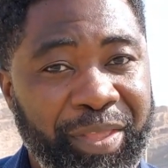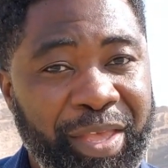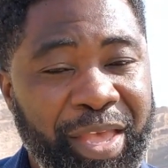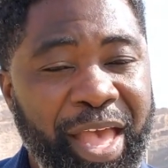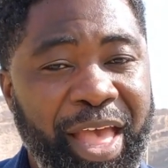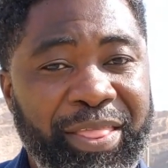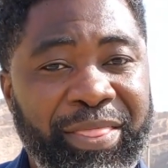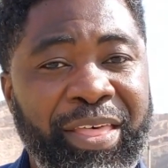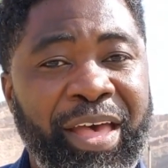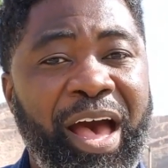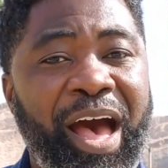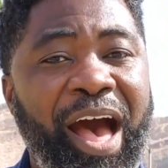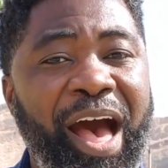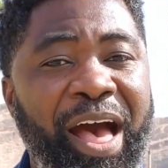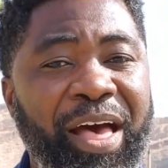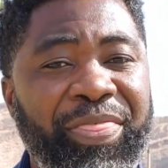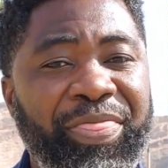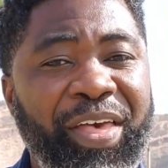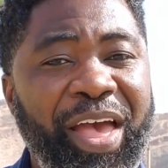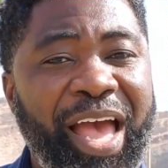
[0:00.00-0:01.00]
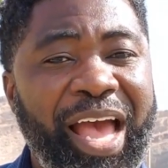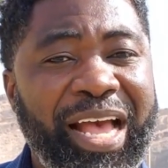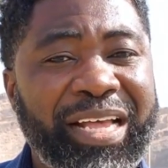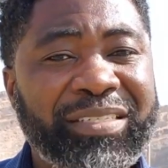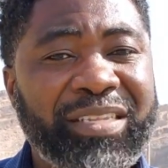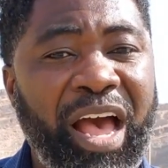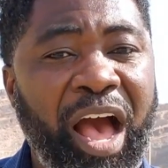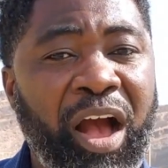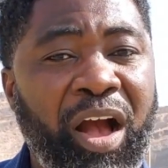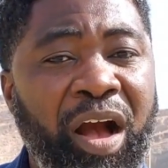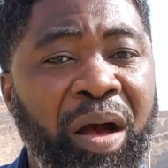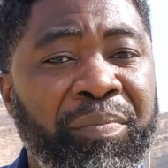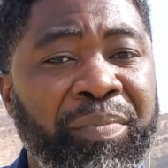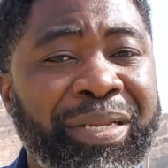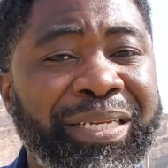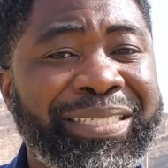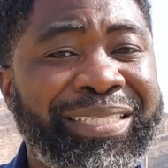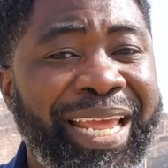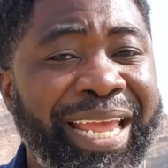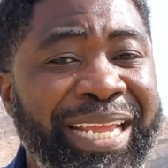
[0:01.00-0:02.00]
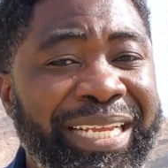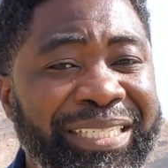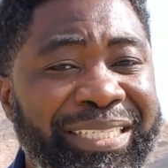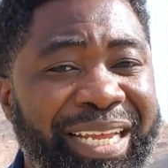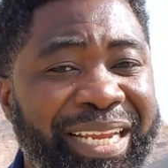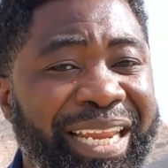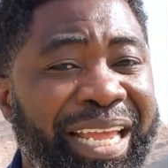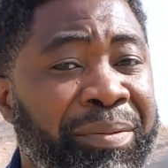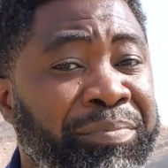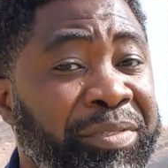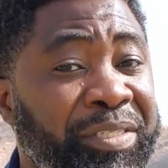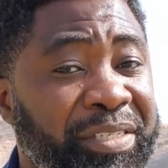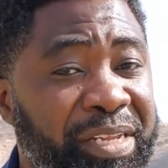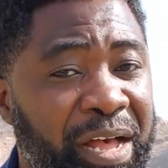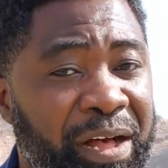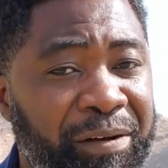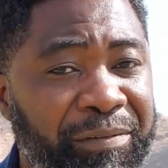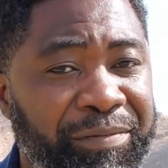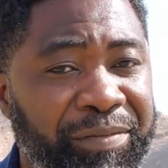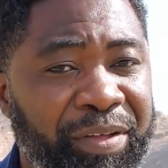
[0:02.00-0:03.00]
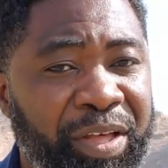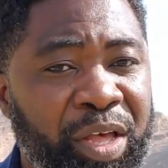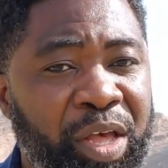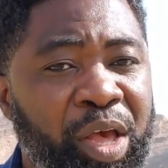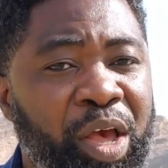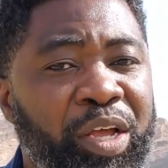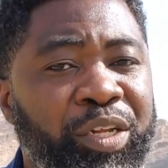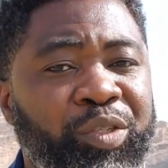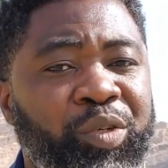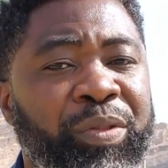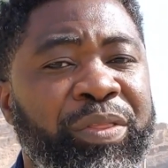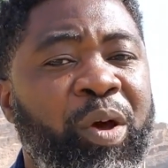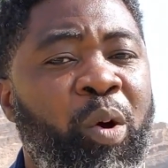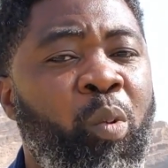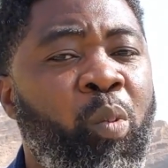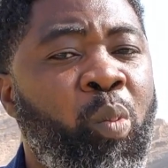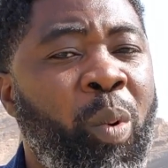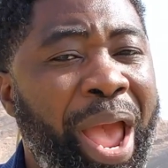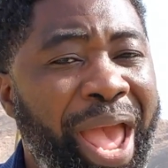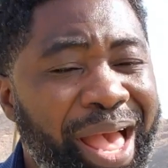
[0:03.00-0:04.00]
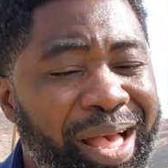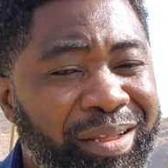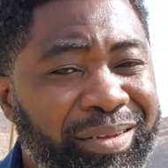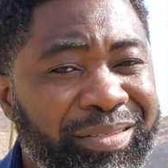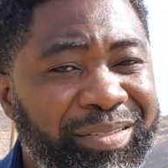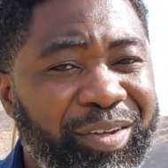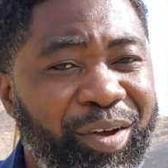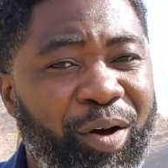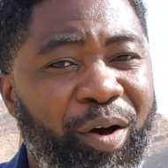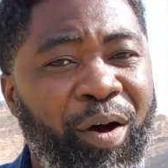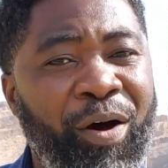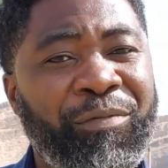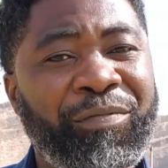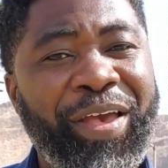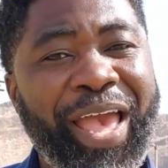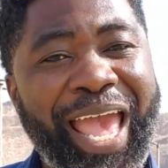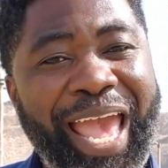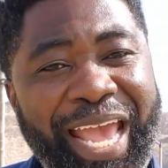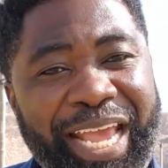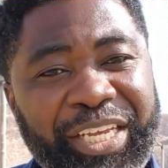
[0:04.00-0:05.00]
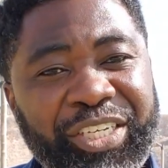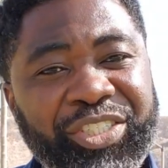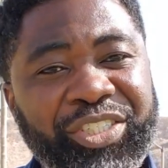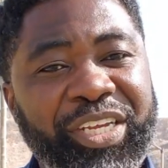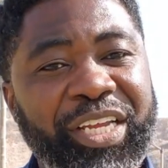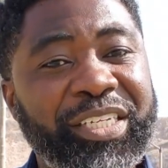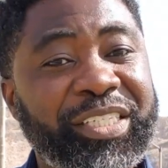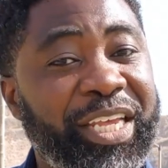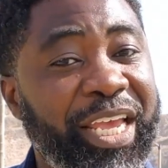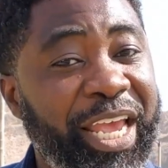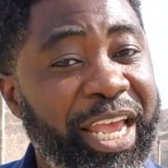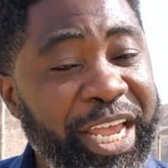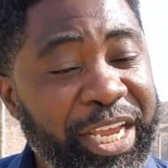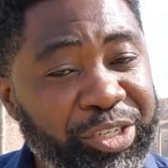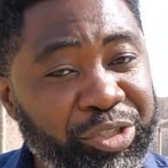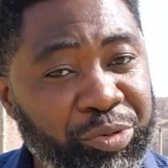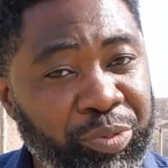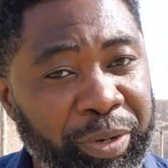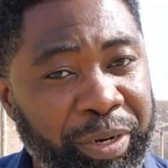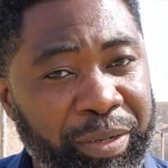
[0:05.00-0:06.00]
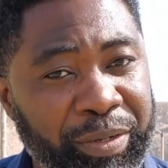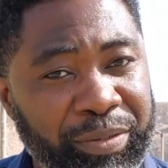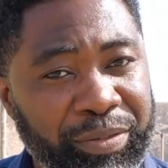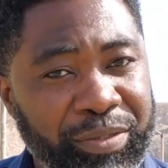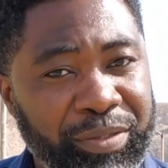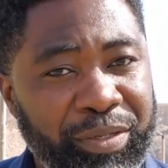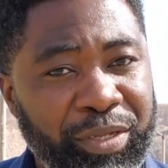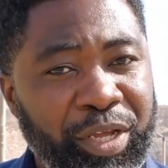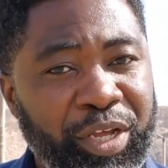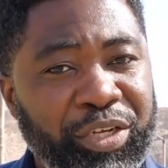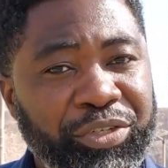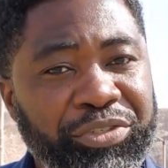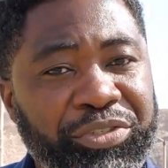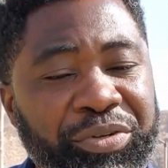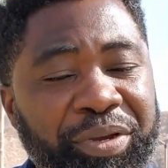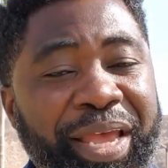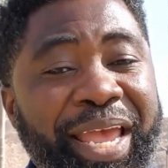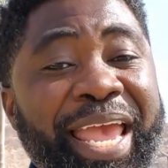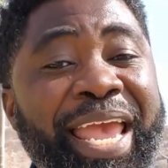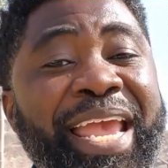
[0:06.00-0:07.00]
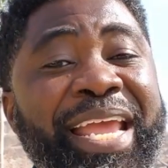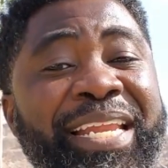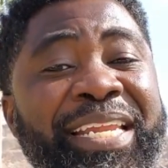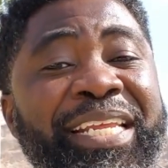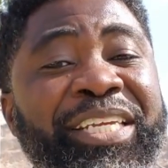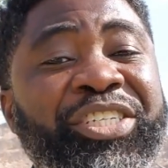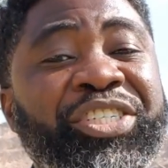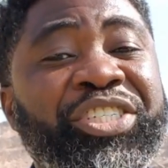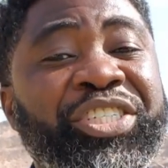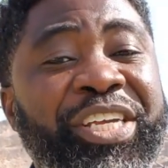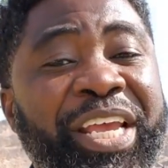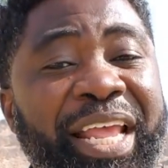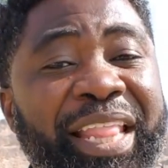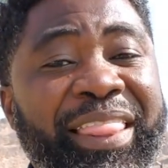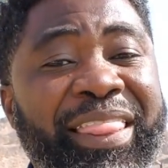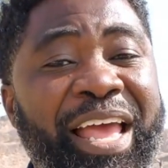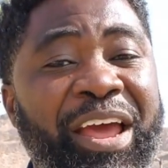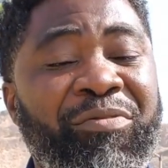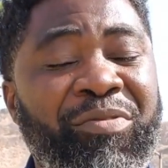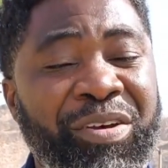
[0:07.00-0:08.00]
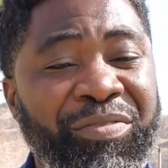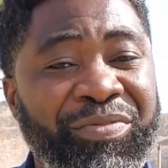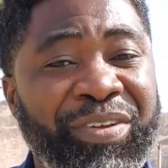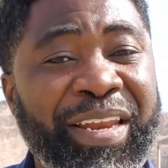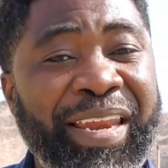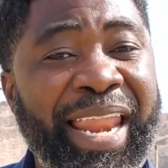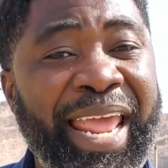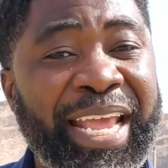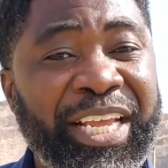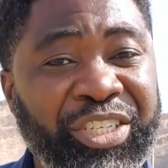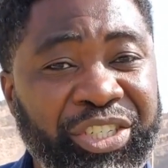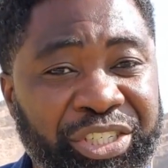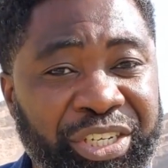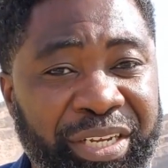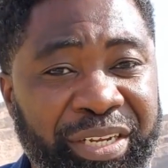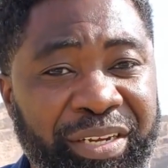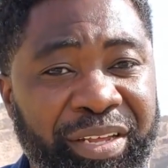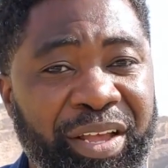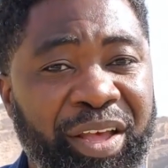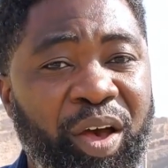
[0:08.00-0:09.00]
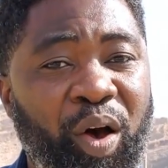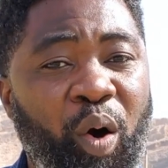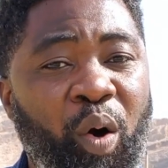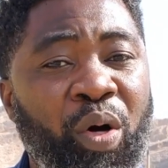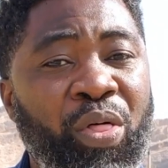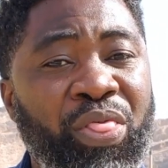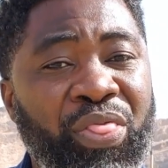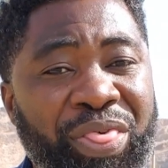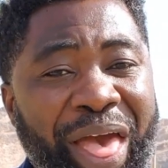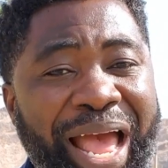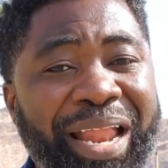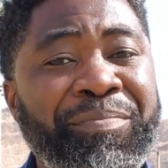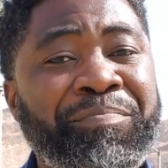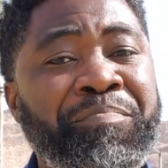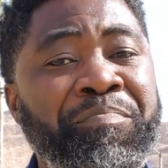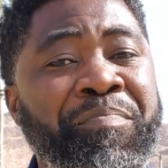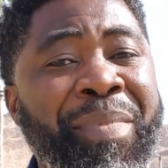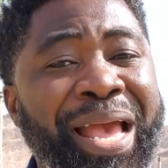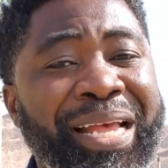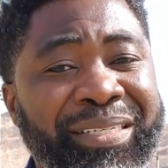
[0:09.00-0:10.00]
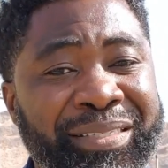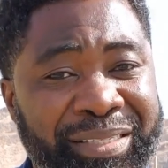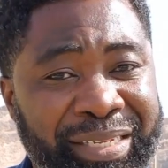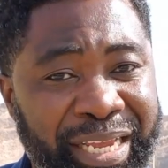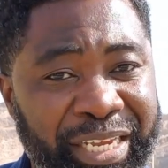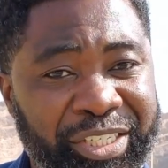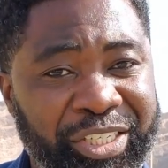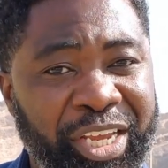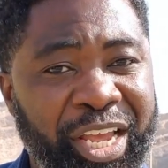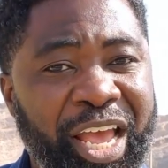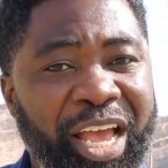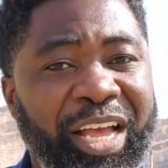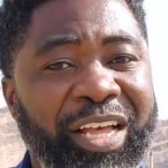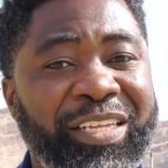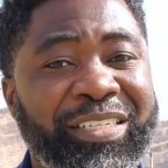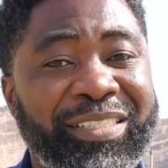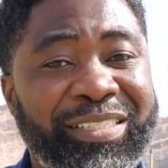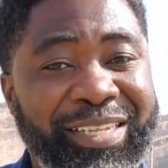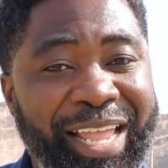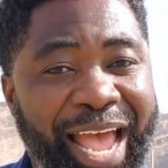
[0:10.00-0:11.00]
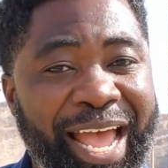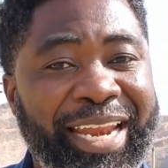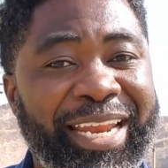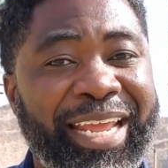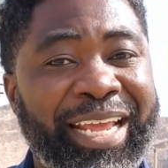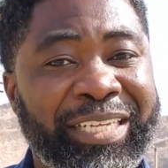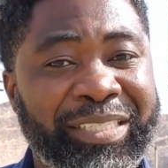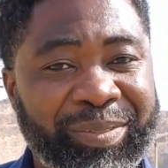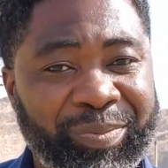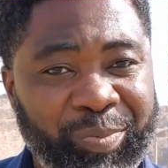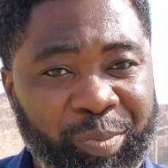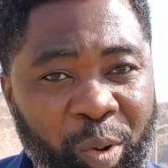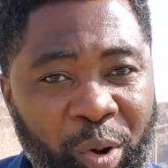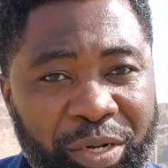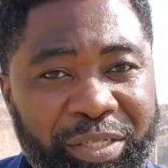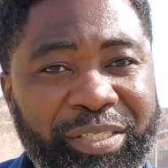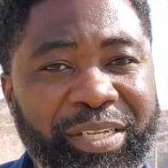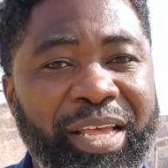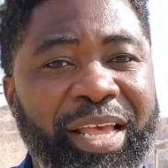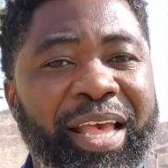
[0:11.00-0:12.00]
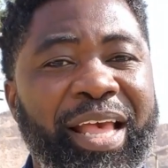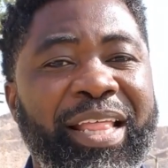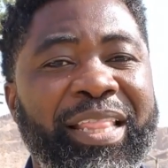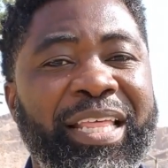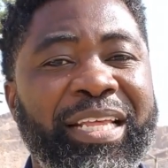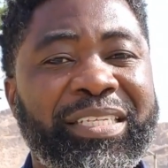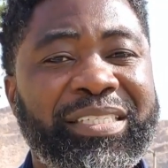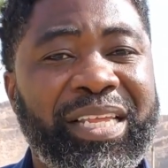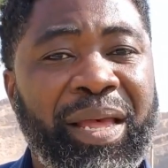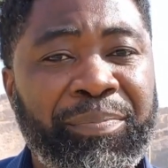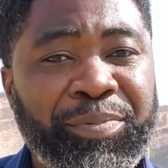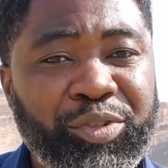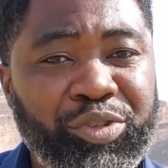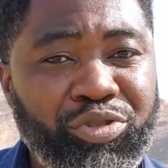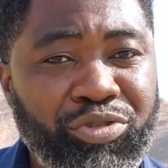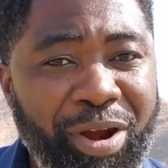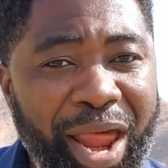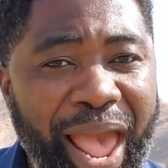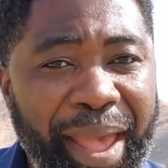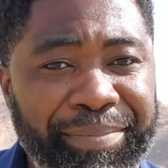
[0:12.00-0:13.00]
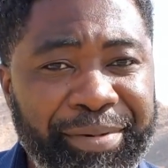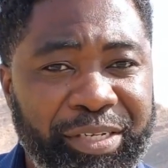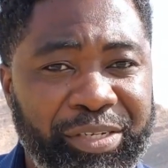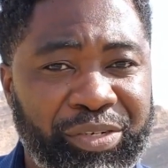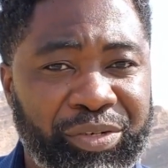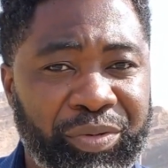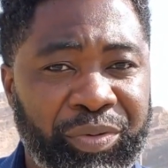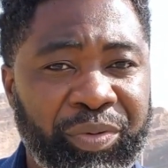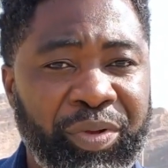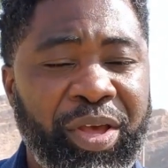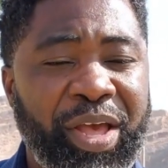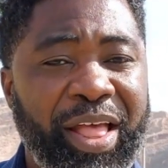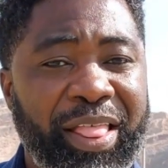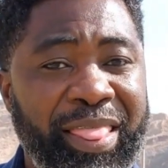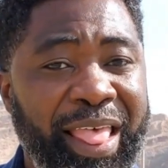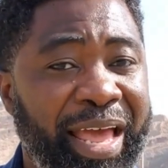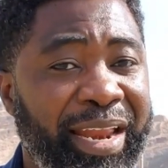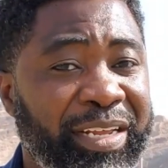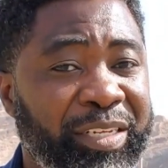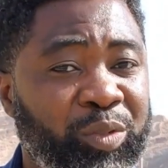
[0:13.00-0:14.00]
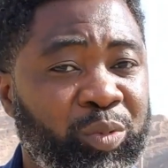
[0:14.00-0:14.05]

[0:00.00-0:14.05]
The author has accommodated himself to the world of ancient Israel to initiate that revelation or that message, because that is what they subscribed to, that is